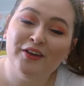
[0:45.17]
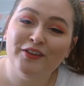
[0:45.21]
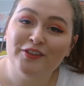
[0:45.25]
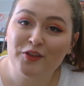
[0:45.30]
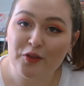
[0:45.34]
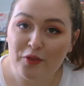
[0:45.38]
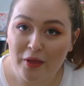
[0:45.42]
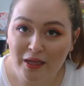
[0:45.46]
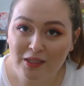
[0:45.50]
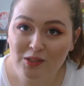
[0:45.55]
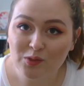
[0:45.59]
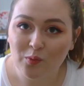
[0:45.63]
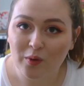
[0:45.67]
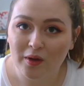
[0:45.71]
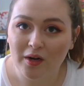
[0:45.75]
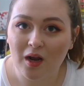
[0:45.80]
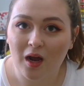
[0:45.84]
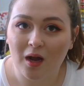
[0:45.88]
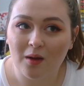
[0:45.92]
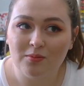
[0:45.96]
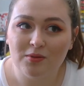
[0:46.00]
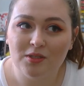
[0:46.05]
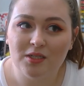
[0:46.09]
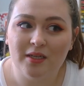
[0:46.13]
So that's one
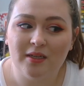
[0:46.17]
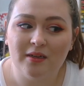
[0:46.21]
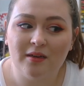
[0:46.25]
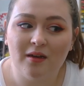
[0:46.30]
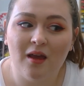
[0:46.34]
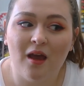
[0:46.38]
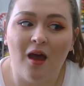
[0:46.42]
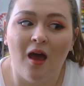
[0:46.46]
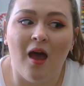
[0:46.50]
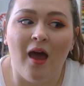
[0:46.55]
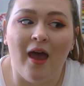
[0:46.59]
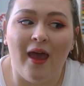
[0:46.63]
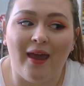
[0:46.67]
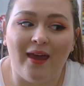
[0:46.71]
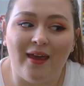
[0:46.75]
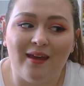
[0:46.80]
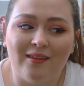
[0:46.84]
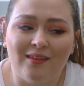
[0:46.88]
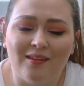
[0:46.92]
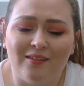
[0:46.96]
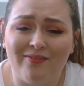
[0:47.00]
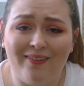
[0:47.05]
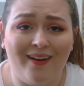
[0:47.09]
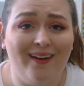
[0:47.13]
option.
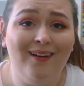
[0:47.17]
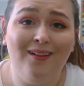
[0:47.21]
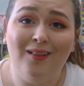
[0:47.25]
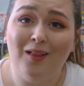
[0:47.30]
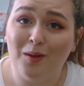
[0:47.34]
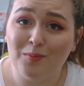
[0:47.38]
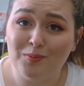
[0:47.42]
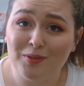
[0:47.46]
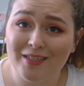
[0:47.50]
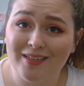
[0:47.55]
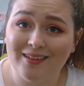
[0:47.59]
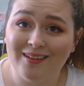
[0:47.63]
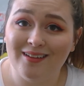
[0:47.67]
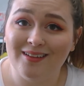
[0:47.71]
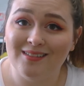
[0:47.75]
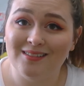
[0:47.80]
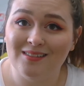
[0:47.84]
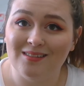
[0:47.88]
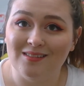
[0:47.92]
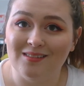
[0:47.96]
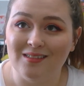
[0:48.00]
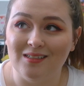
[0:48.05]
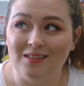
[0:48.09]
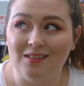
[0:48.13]
And the final option
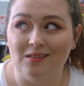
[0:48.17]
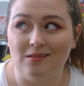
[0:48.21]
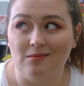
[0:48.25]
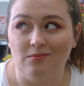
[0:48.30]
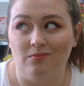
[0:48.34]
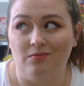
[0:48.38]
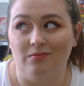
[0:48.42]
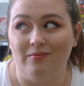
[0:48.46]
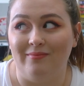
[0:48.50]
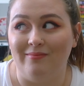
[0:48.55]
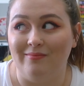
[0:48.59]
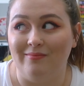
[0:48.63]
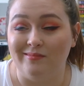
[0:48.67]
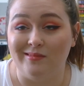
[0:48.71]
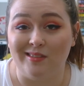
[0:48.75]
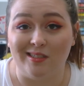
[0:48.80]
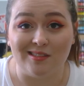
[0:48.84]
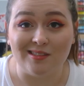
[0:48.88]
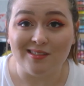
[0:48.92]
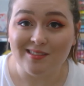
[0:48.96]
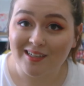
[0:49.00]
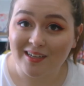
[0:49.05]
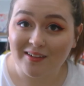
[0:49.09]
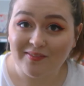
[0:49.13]
is it
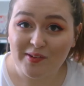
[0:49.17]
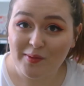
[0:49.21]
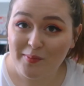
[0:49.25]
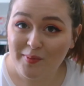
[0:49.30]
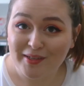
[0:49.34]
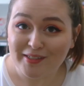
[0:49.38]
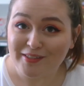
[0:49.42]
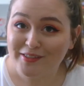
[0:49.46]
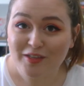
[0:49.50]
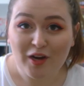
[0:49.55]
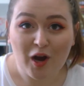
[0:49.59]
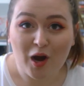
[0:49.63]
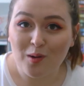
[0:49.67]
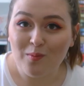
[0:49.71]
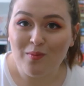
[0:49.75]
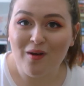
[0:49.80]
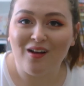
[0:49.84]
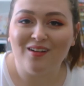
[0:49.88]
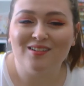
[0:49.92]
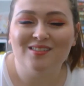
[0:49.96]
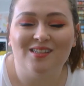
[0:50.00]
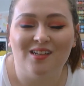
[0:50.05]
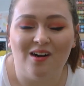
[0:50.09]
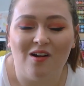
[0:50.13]
doesn't have to be a cigar
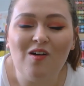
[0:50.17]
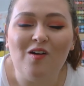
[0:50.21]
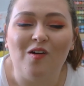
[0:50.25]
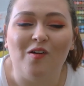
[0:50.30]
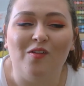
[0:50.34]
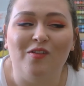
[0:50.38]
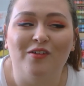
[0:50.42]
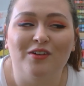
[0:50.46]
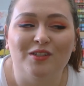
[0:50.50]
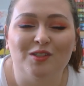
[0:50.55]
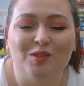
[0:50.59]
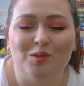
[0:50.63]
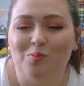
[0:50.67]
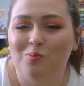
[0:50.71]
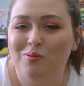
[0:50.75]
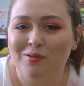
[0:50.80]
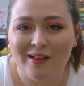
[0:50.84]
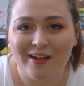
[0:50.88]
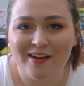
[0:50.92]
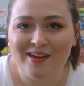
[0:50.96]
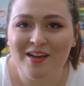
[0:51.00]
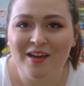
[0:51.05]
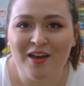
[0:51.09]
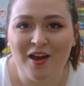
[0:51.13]
box at all. There's
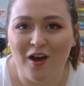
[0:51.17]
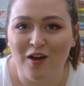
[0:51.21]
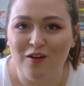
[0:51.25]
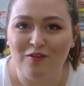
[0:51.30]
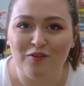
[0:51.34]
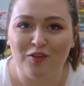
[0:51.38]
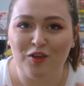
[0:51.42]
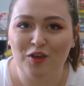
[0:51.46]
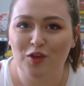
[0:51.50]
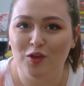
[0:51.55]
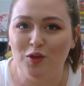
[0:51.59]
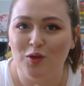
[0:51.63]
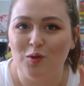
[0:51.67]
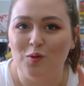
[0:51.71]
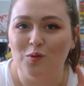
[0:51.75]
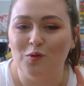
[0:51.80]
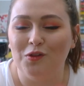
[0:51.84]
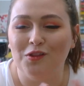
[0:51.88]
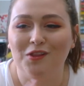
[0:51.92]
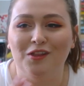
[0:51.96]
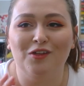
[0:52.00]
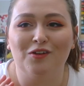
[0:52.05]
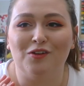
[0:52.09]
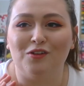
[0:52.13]
plenty of
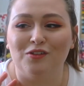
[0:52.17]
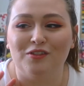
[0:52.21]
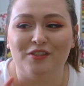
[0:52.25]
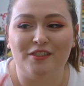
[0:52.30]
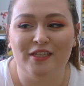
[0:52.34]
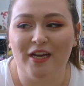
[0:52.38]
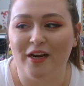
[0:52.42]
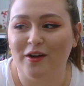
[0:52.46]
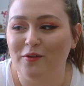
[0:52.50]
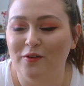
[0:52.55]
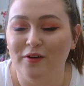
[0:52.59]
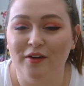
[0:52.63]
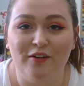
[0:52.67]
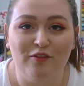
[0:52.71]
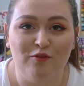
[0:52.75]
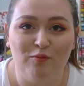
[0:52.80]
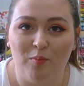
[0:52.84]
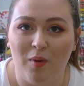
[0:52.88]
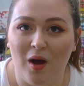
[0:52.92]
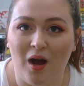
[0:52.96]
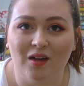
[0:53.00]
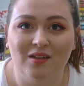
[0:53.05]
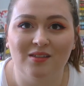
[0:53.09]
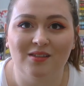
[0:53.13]
cute little
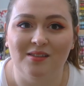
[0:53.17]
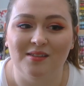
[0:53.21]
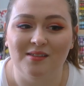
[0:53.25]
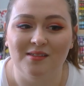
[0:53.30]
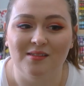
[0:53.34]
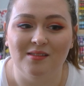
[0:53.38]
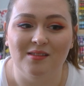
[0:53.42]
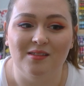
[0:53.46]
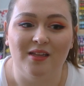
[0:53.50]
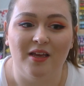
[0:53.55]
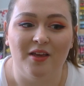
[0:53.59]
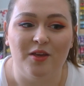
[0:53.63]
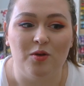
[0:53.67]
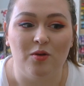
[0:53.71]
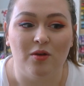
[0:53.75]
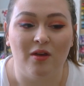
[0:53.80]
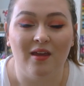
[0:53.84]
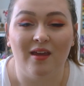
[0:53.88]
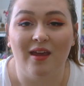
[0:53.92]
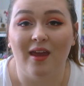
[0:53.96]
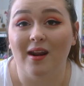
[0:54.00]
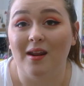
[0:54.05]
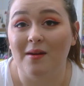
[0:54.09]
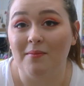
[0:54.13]
decorative boxes that you
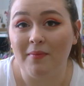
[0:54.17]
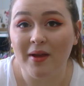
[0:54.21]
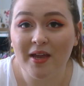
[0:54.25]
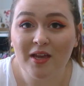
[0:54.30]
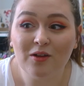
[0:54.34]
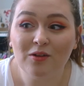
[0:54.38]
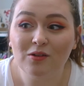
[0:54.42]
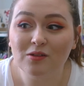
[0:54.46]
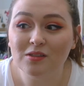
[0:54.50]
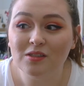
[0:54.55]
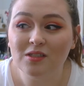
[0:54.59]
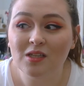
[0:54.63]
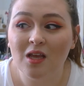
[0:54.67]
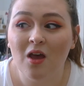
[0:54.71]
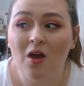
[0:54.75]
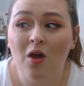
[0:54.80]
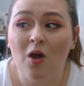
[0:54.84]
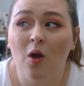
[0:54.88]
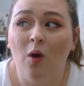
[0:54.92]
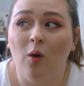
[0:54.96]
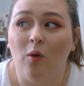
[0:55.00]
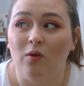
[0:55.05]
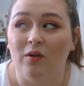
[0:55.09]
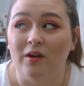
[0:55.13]
can get at Michael's
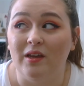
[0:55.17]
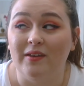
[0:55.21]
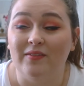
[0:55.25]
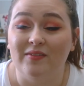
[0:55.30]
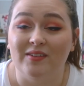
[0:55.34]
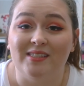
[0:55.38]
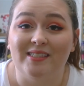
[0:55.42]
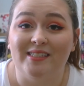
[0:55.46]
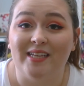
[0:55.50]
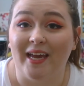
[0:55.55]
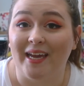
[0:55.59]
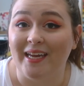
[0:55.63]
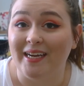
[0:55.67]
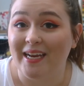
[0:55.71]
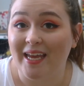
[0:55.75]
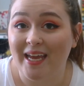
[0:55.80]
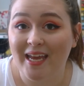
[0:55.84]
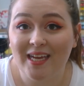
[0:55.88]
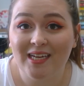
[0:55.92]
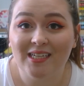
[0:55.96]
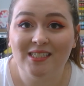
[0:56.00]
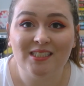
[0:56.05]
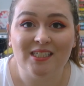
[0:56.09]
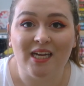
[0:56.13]
or even
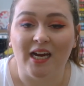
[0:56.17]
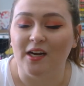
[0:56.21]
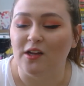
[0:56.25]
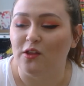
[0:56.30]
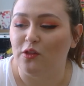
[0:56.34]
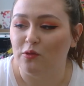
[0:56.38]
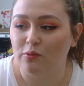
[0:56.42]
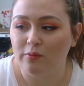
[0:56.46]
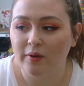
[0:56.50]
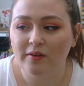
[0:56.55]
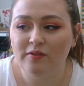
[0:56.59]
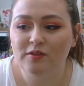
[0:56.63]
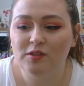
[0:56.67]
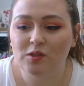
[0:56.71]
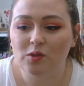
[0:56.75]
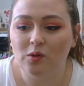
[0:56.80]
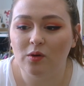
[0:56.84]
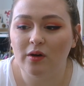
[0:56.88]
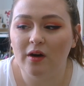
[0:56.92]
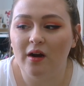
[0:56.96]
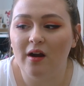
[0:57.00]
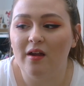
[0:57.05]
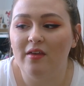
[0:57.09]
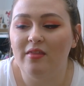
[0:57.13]
secondhand at a thrift
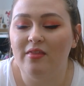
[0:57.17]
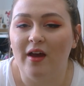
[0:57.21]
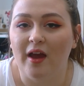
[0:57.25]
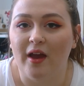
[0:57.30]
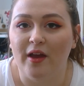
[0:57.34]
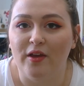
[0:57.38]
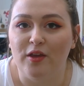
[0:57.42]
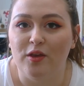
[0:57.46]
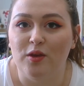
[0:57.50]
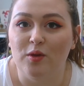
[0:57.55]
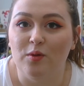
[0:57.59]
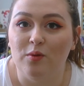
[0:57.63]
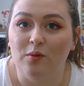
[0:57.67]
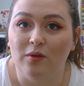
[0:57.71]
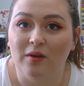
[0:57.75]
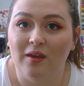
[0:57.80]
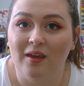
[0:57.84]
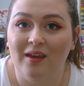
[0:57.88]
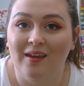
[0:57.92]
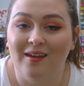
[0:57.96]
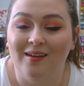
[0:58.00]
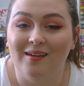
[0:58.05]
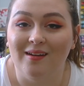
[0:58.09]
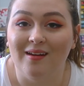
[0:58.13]
store that you
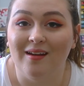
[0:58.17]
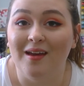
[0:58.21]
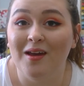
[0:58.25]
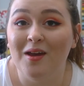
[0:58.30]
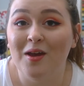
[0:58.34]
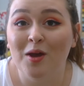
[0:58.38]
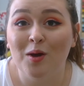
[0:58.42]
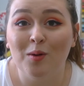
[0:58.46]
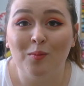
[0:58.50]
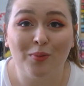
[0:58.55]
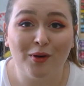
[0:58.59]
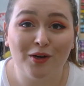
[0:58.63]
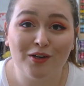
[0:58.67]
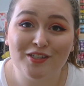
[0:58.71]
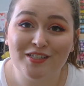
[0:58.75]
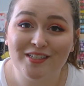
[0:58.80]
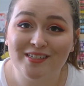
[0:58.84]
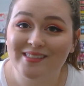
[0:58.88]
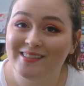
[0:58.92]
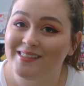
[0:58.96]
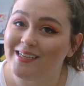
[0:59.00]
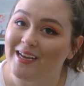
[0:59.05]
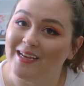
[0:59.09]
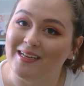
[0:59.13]
can
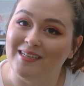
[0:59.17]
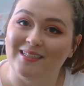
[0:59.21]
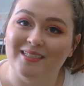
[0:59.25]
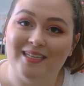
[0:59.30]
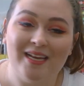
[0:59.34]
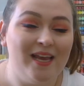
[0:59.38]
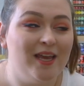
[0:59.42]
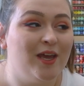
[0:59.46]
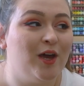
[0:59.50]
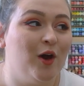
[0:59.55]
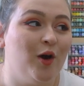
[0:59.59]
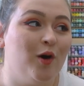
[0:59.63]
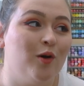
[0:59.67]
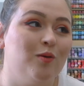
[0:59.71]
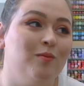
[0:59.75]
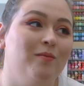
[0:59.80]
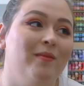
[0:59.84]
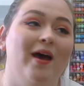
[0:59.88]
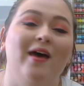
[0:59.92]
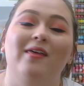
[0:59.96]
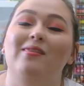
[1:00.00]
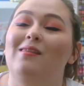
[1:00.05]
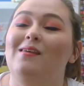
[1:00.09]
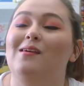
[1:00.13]
purchase and take
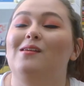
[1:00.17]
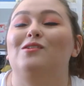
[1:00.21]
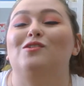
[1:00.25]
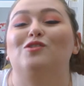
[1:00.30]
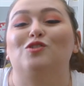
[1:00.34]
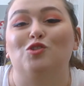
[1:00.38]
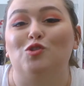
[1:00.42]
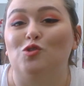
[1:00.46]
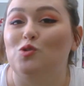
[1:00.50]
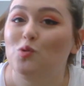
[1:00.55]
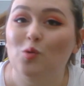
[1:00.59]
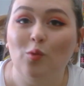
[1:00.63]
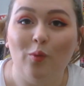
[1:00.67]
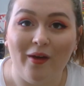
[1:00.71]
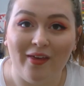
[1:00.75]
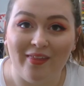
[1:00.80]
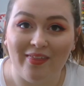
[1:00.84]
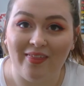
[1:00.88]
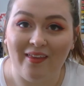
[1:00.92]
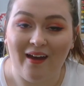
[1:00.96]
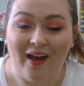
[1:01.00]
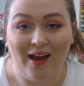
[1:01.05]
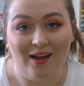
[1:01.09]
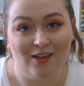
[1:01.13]
home and then do
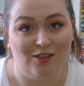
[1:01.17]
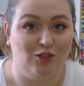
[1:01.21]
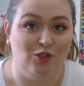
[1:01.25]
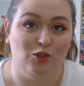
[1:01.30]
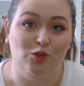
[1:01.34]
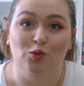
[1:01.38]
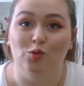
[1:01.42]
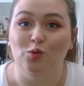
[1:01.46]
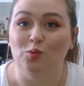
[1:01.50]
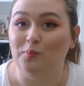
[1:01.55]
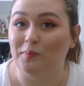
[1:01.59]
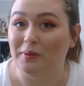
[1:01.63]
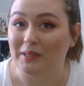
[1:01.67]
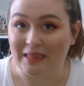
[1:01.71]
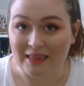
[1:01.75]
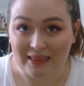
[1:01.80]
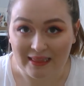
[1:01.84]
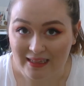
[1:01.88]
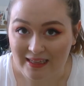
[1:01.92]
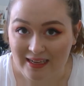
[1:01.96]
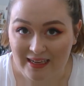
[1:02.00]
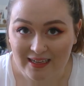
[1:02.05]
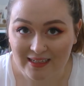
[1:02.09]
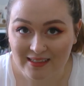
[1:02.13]
with as you
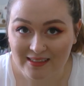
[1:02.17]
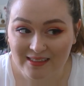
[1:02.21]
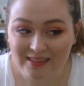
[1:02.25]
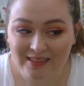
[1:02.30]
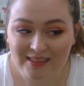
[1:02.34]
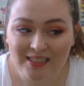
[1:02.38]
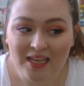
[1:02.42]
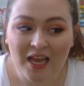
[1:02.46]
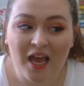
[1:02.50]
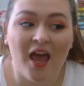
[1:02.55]
please.